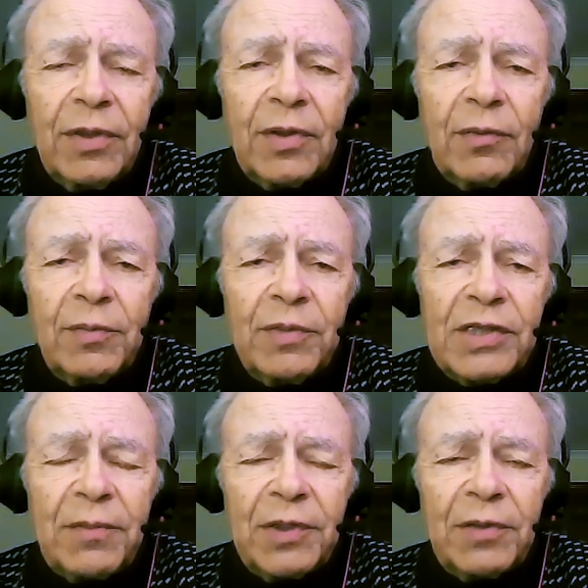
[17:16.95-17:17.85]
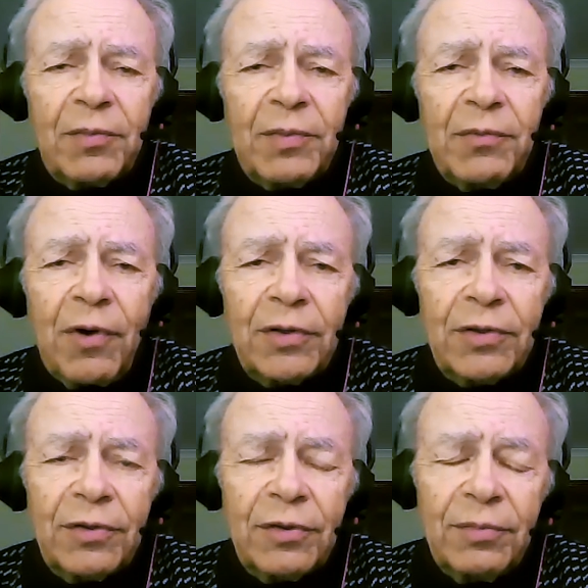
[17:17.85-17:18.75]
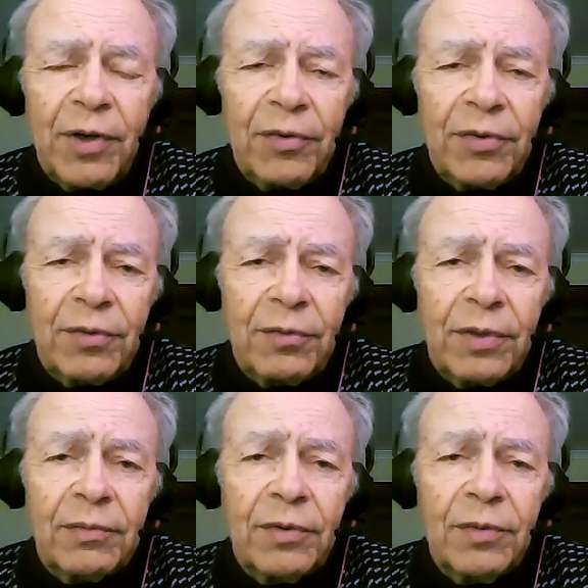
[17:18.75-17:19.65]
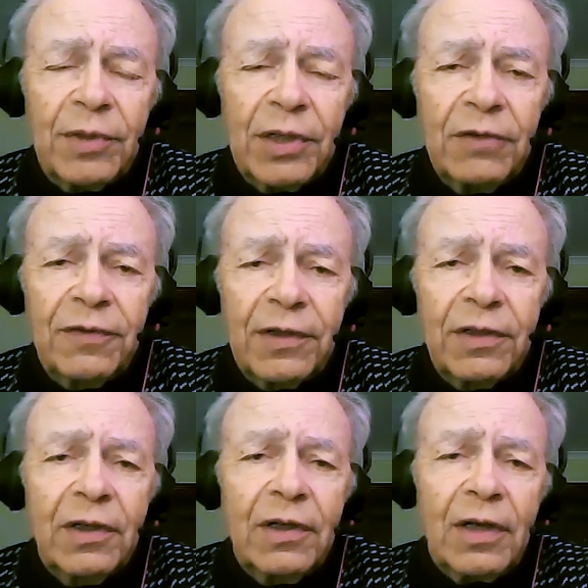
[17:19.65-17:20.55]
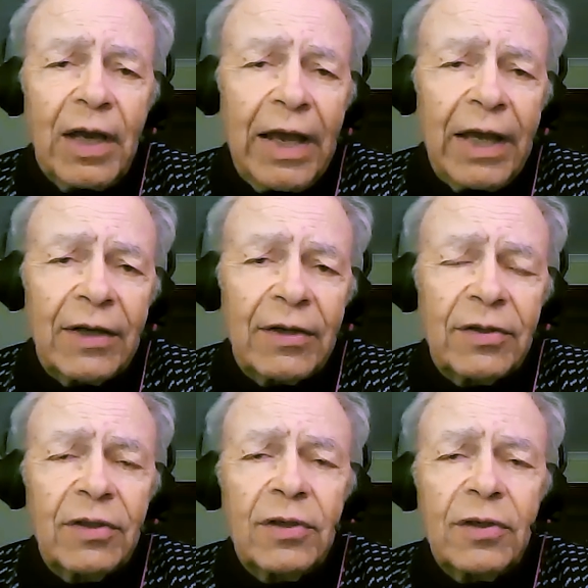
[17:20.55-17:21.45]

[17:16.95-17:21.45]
It would be something that would be wrong to do both to a human infant and